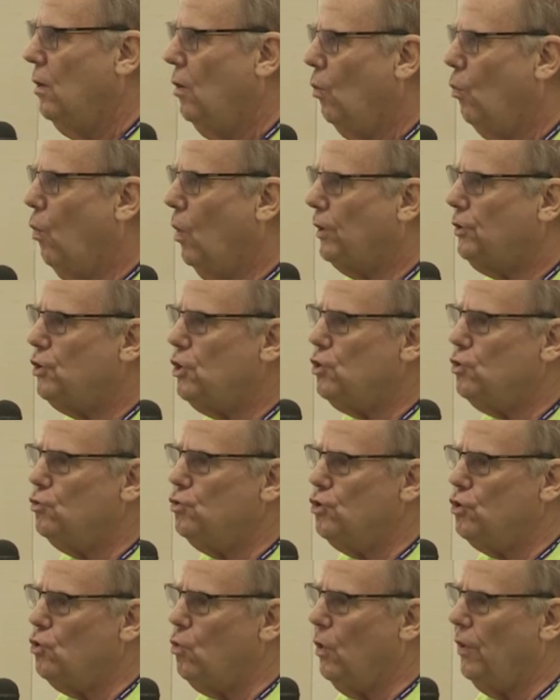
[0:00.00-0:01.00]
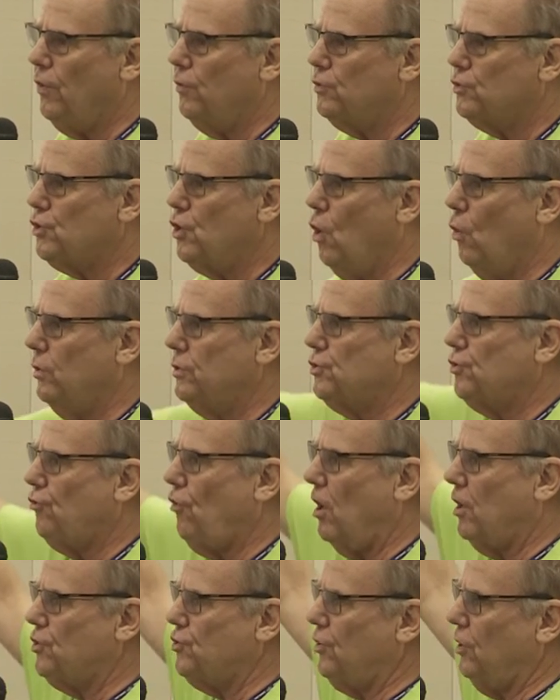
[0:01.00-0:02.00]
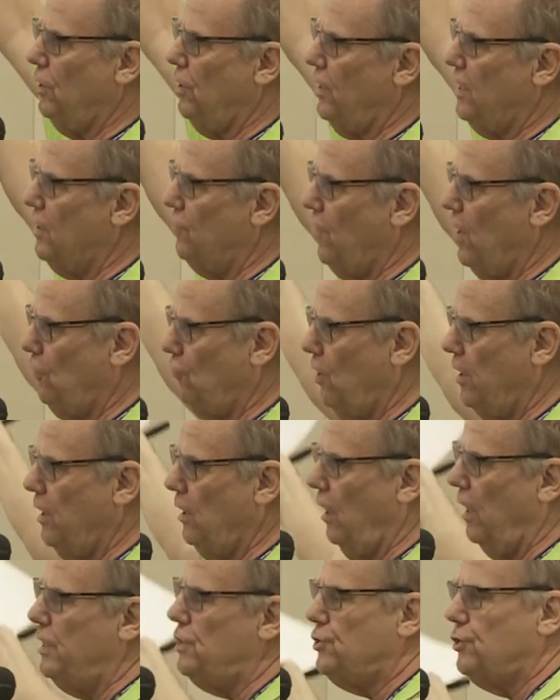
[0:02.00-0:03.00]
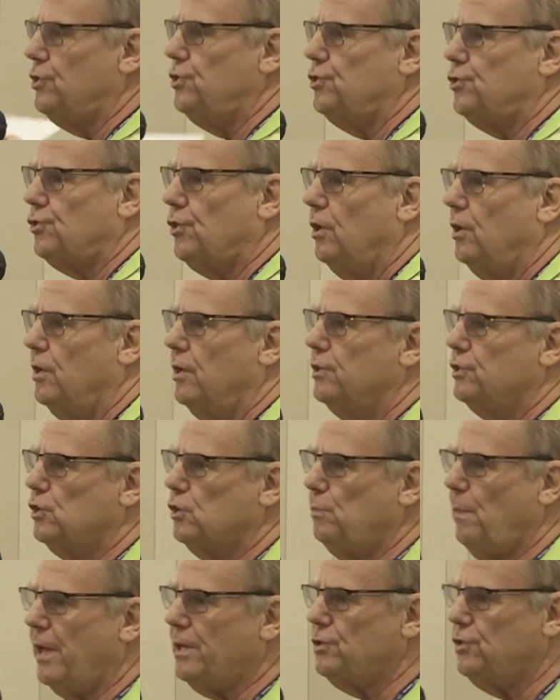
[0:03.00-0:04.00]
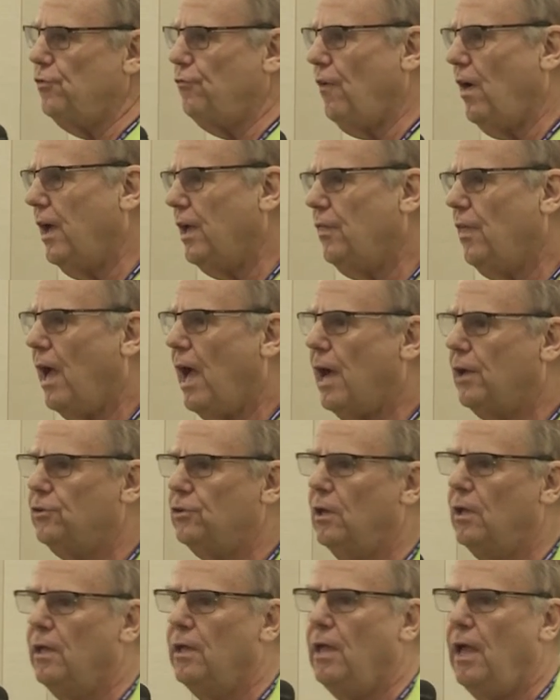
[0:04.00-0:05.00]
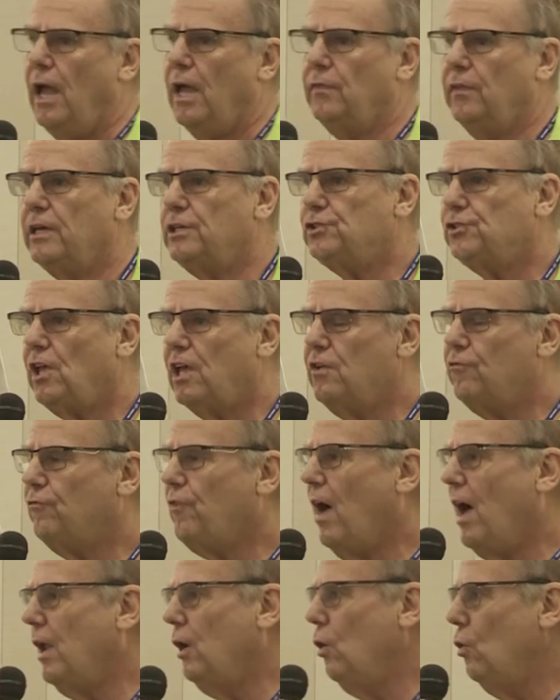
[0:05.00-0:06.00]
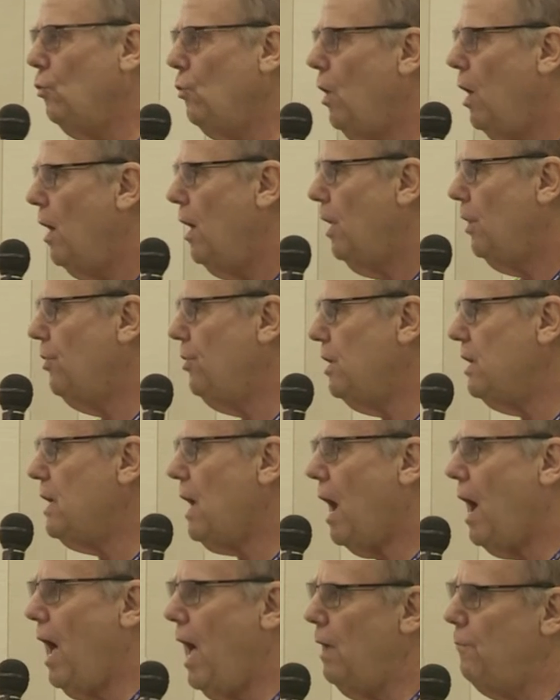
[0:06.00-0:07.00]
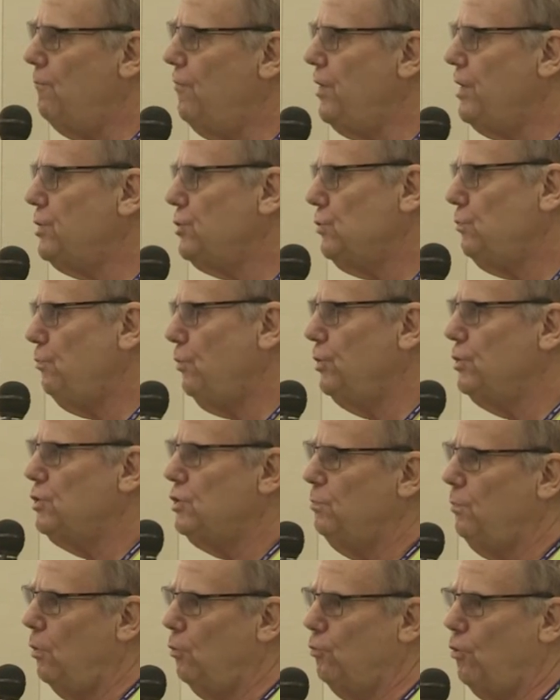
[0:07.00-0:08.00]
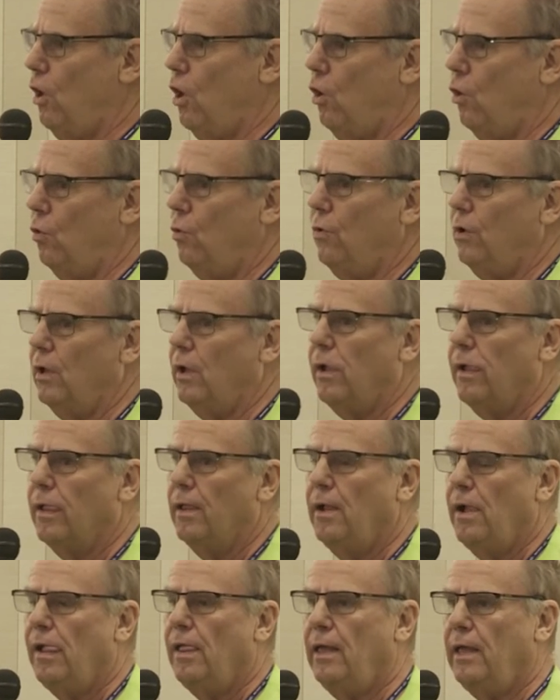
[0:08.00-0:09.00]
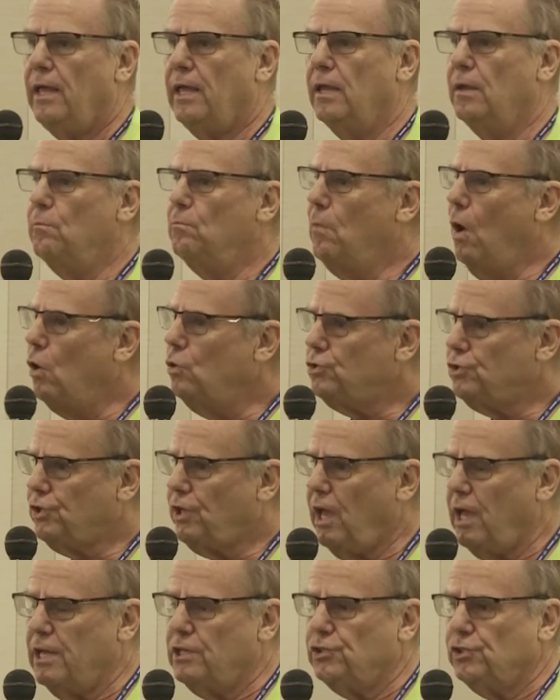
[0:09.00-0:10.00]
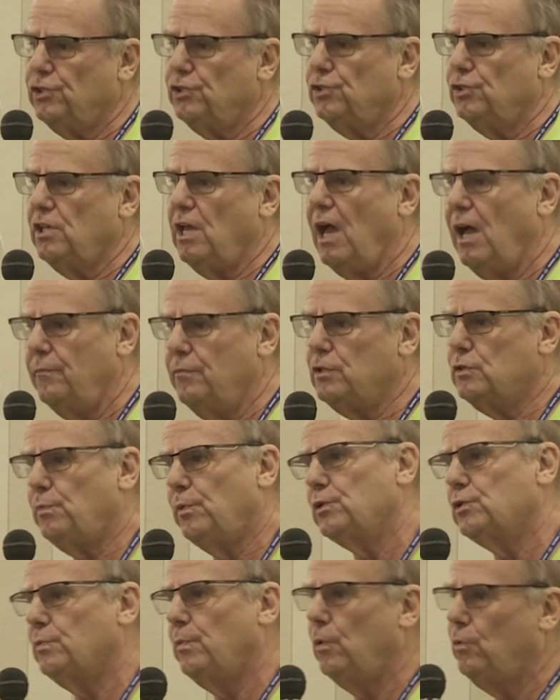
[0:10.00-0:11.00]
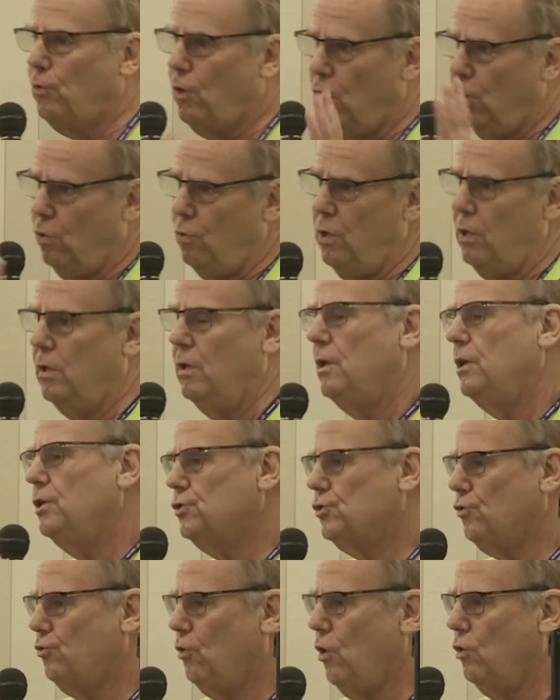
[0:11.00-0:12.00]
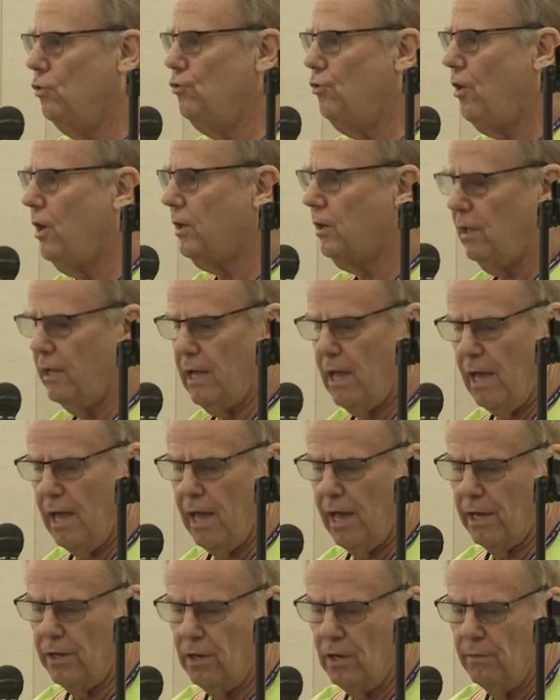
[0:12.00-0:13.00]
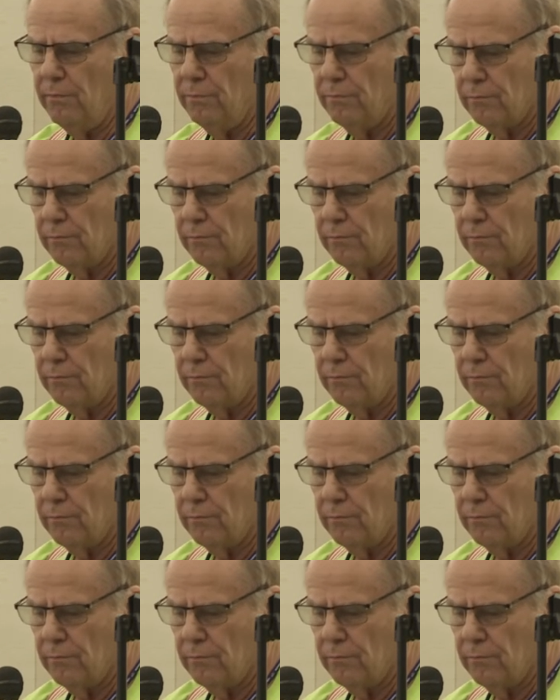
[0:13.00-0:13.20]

What do you do when there's no instruction? The event regulations specify that, and they say follow the obvious principal road. In most cases, the obvious principal road is the road directly ahead.